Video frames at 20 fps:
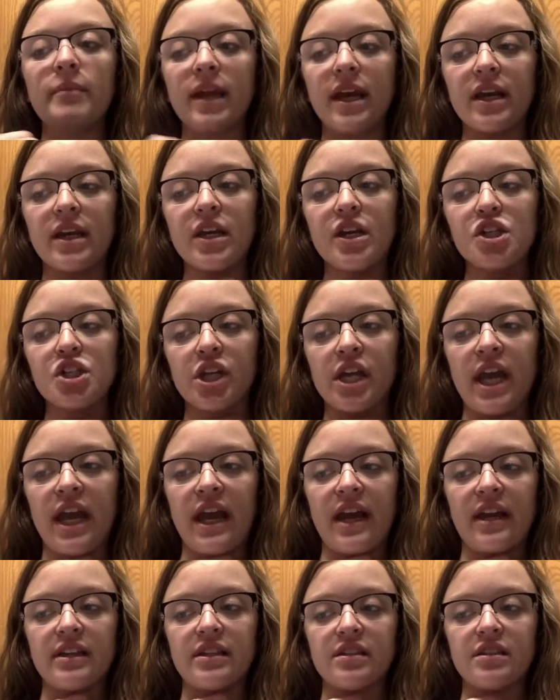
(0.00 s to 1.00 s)
manage
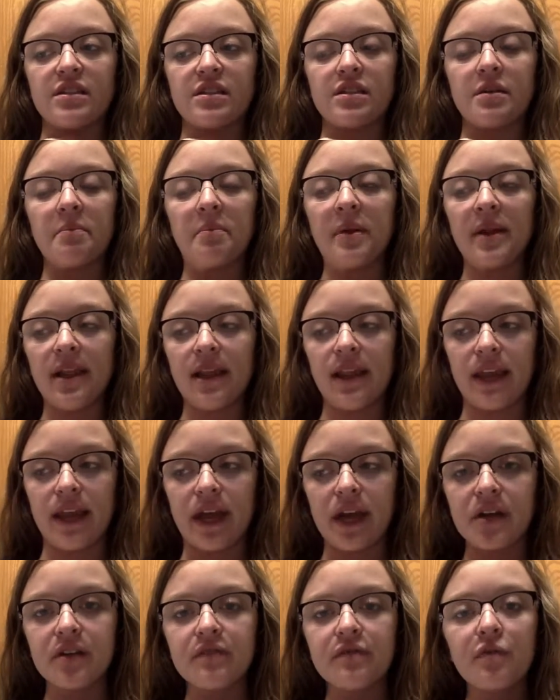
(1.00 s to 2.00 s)
and
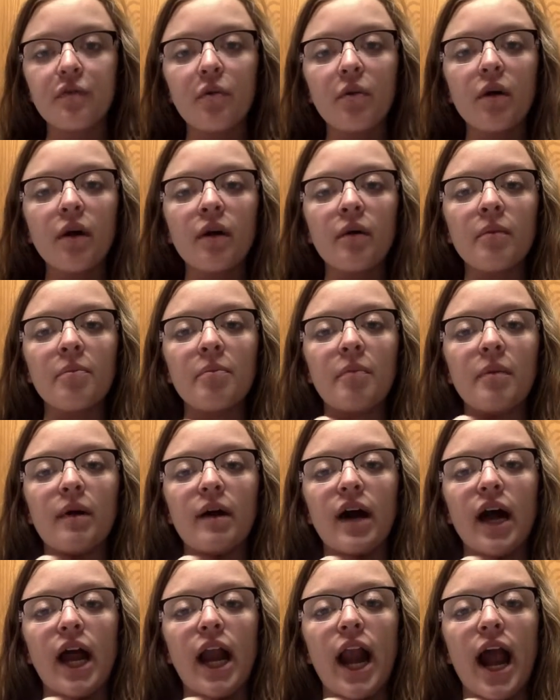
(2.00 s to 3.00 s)
plan for,
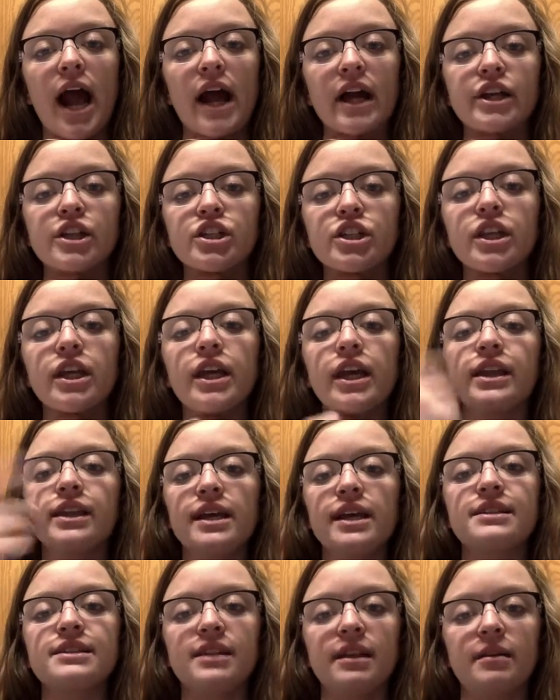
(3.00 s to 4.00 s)
but actually in
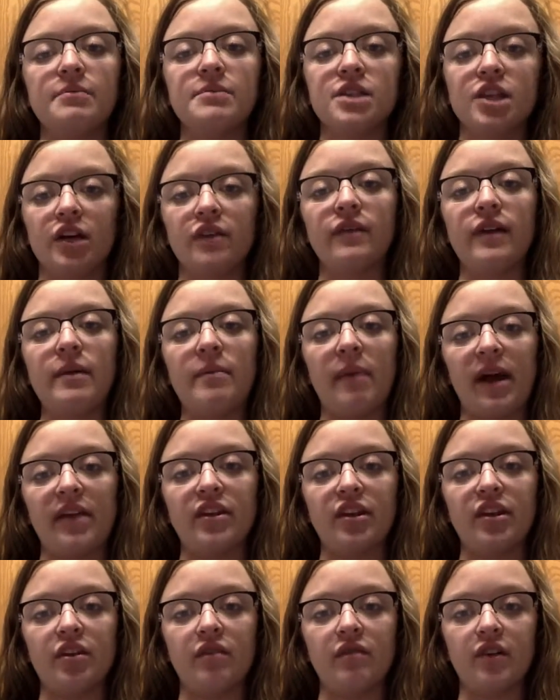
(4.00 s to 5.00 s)
that same survey by
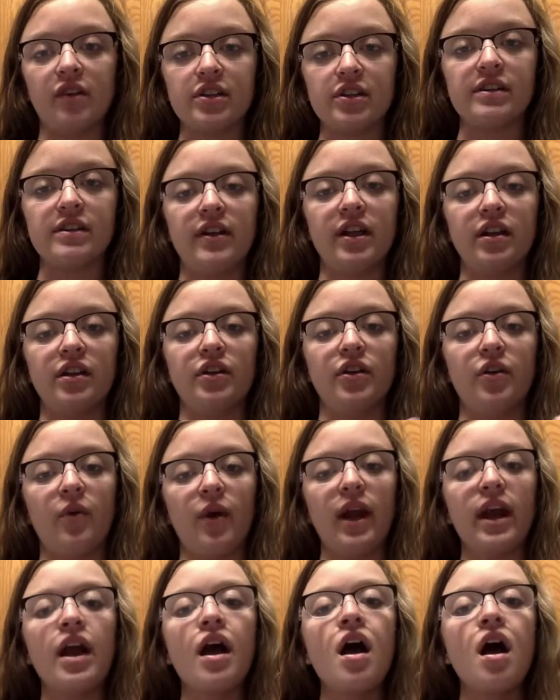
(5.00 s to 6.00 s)
the University of
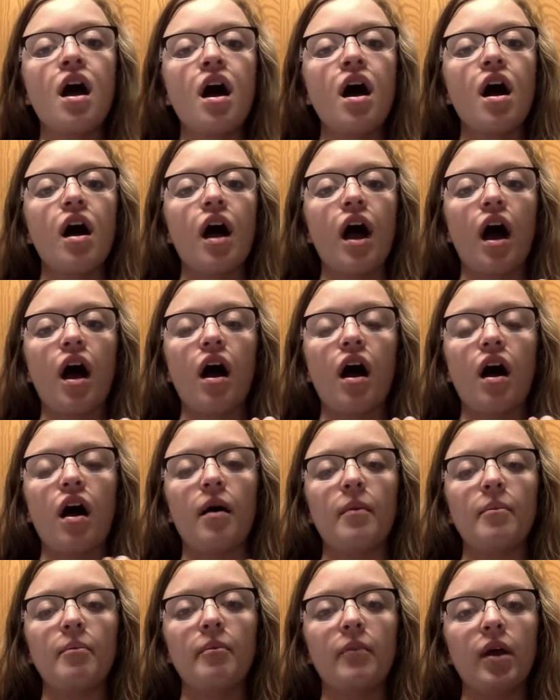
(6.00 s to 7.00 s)
Illinois,
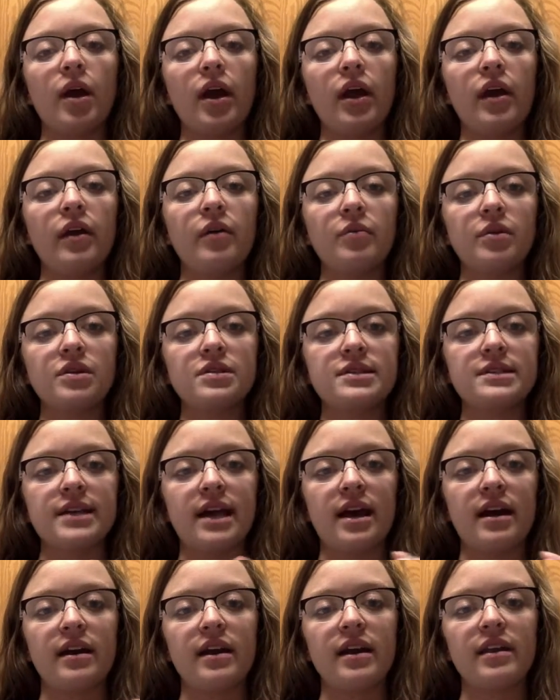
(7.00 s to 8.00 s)
it was
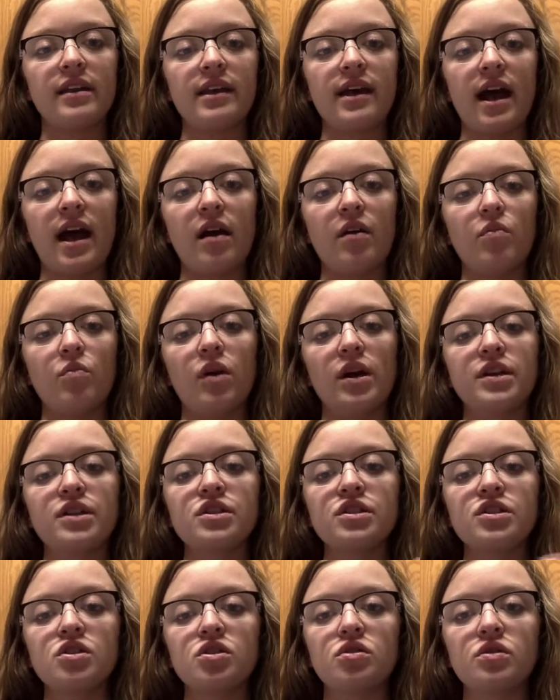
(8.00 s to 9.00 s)
said that
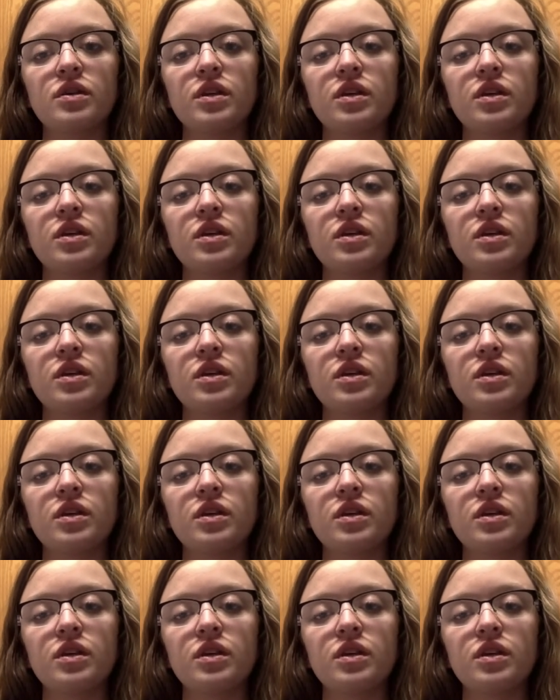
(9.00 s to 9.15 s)
once